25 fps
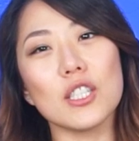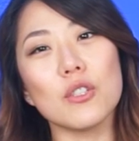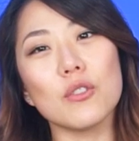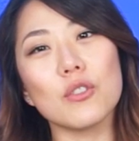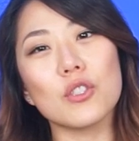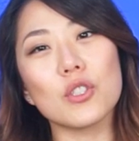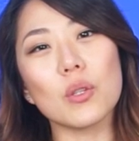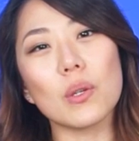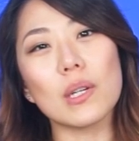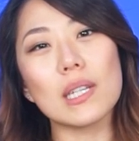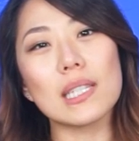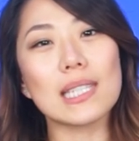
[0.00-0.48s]

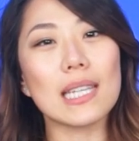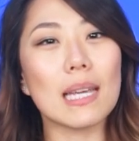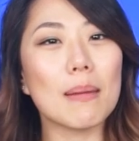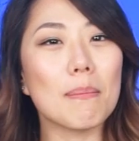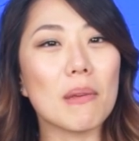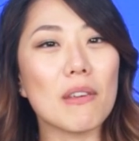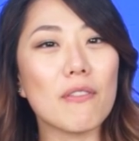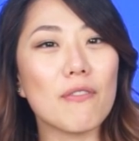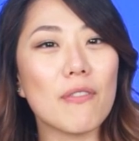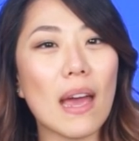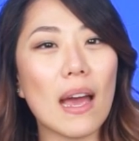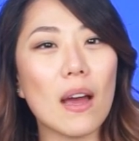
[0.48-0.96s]
news stories can
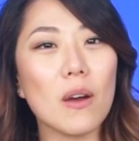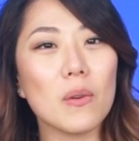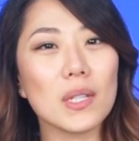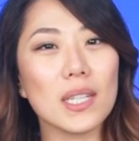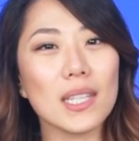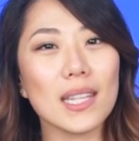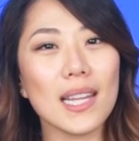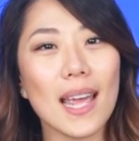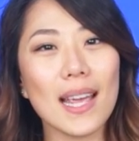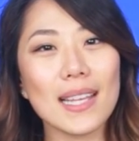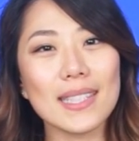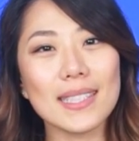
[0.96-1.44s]
be found
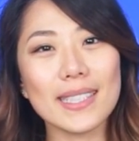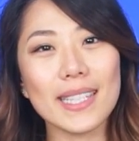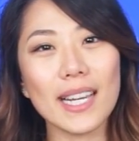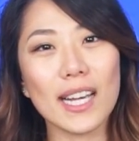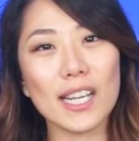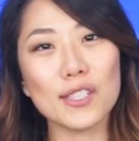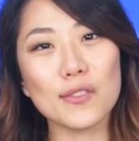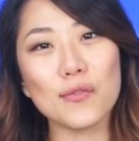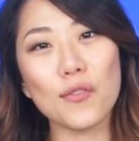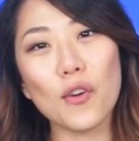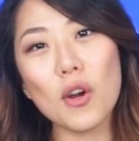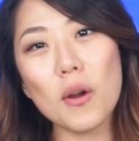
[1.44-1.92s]
in the
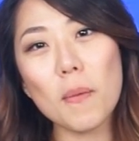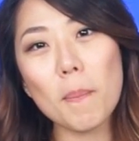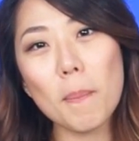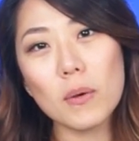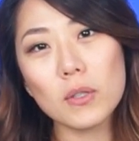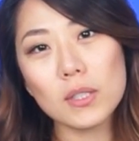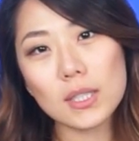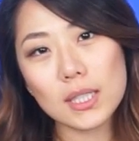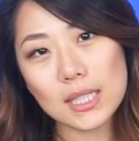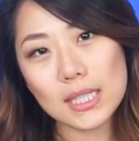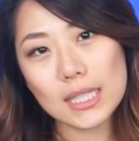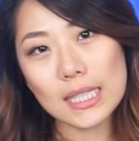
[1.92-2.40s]
NCIX forum
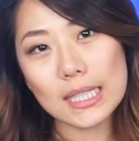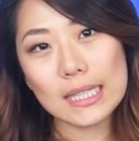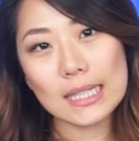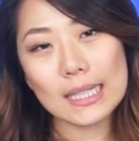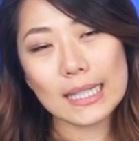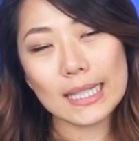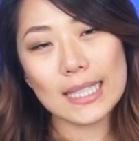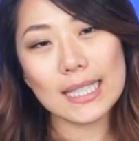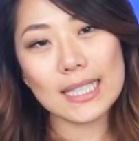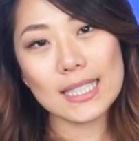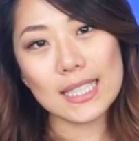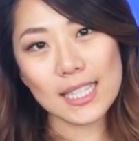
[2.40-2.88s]
post
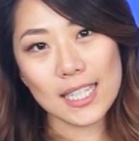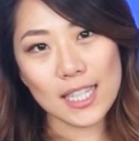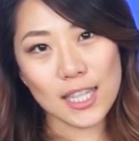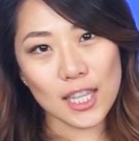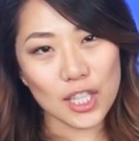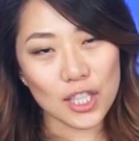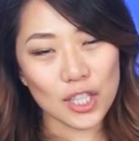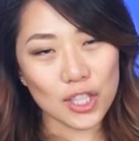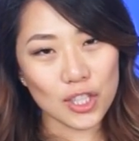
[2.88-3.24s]
linked in the